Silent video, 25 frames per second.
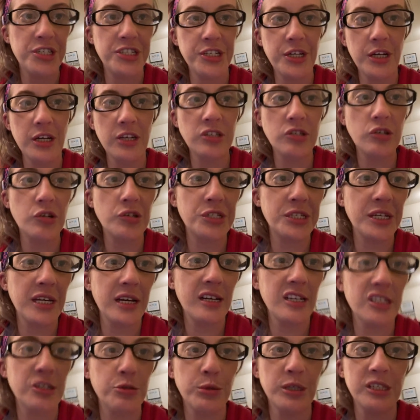doctors,
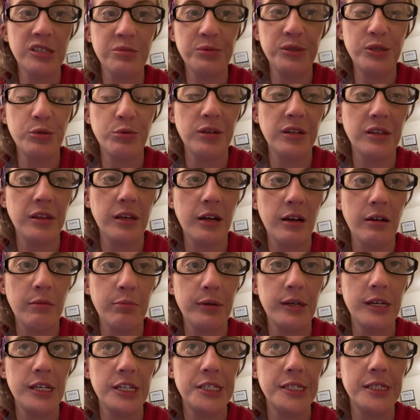techs, respiratory
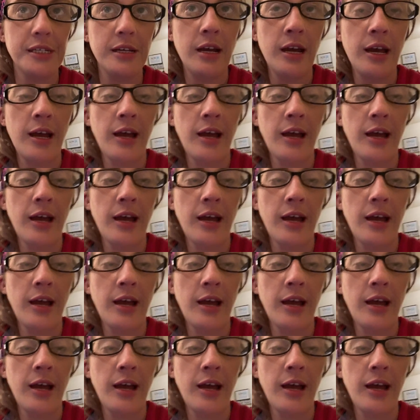therapists.